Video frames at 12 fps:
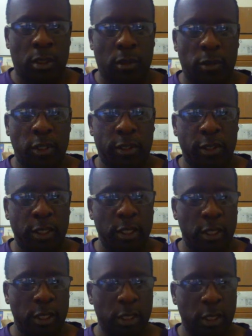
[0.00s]
But
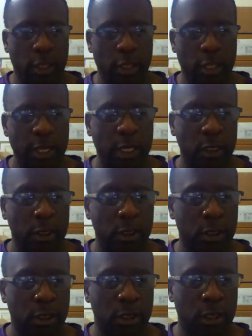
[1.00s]
yeah,
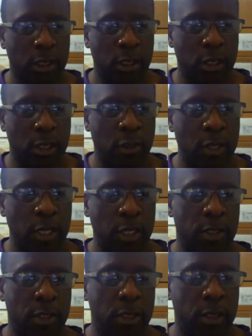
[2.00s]
all
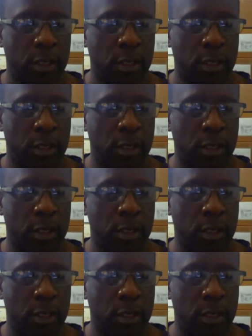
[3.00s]
right.